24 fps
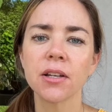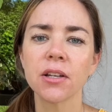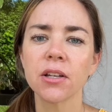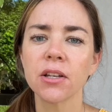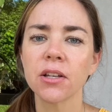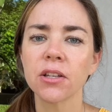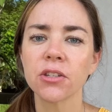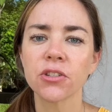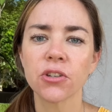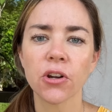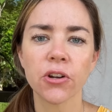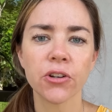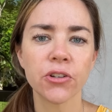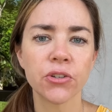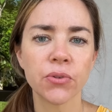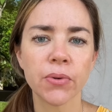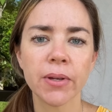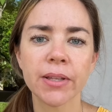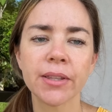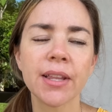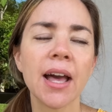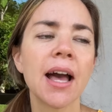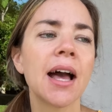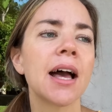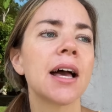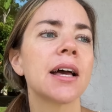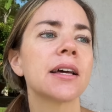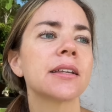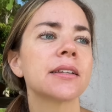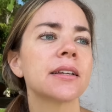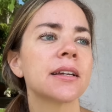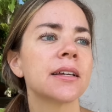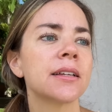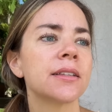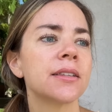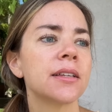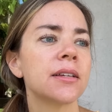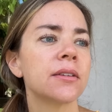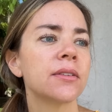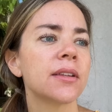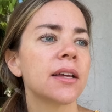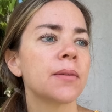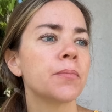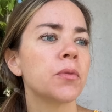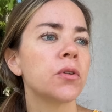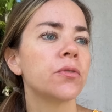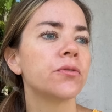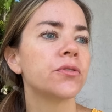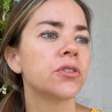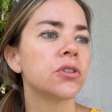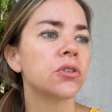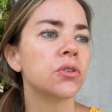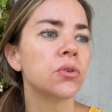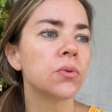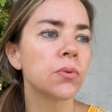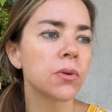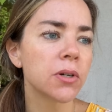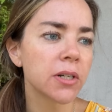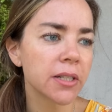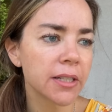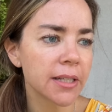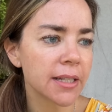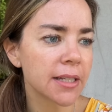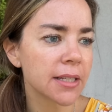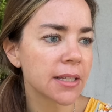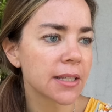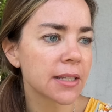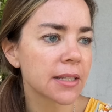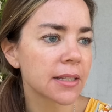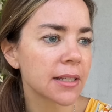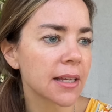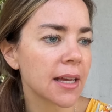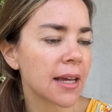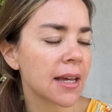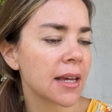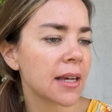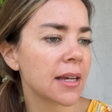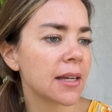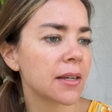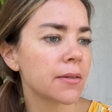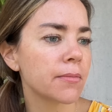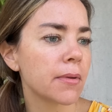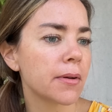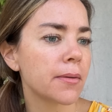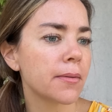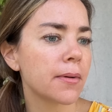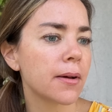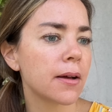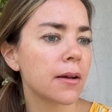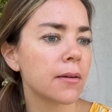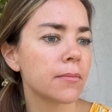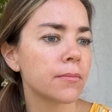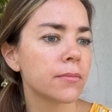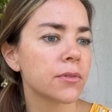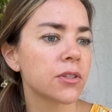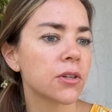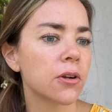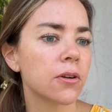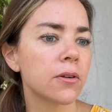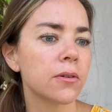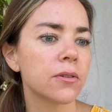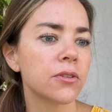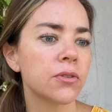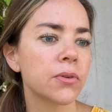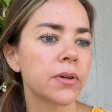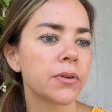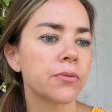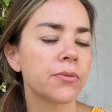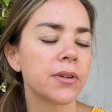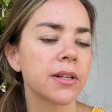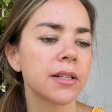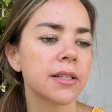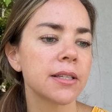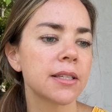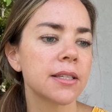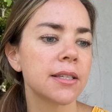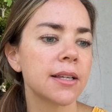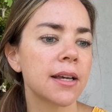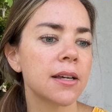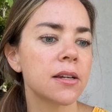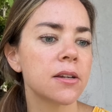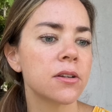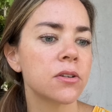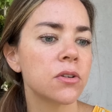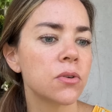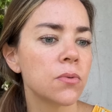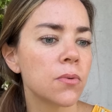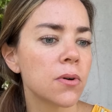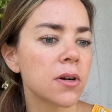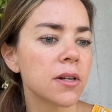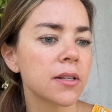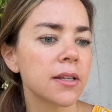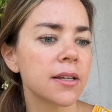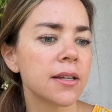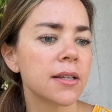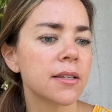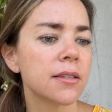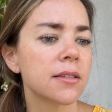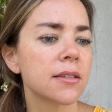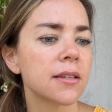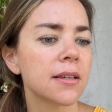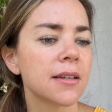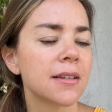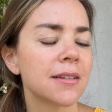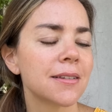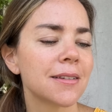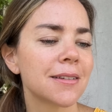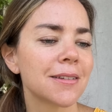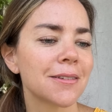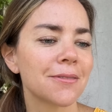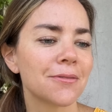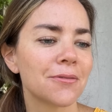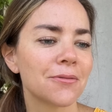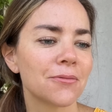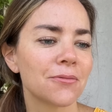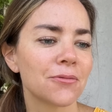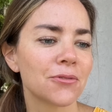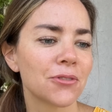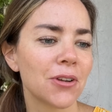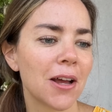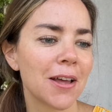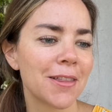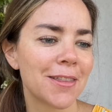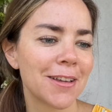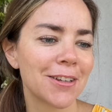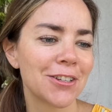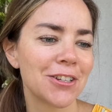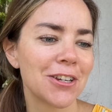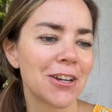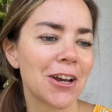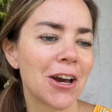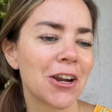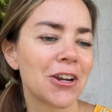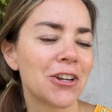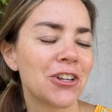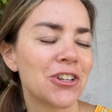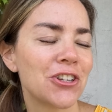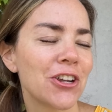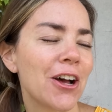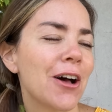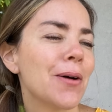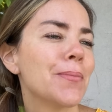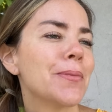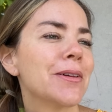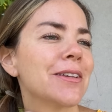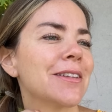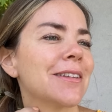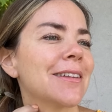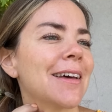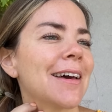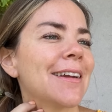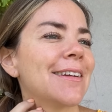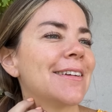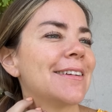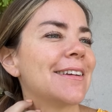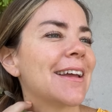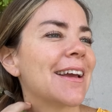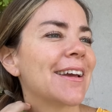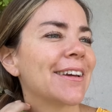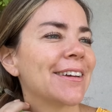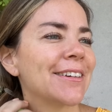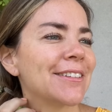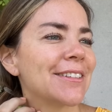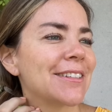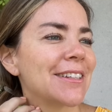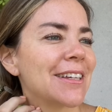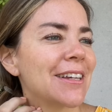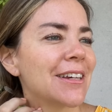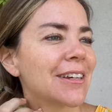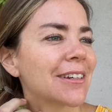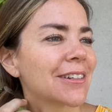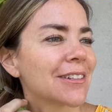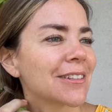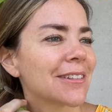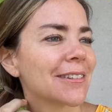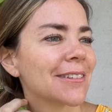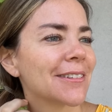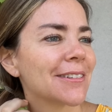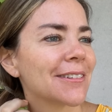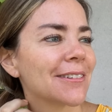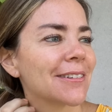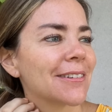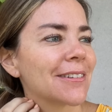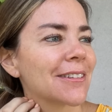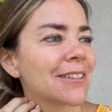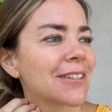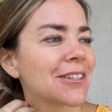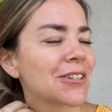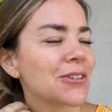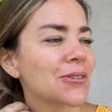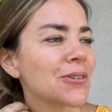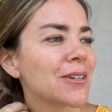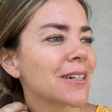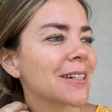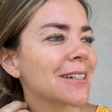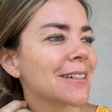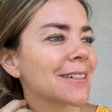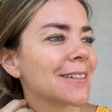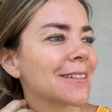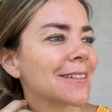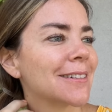started doing that. And then they moved to New Orleans, and my mom started doing real estate in New Orleans. And I think she got a job at an antique store,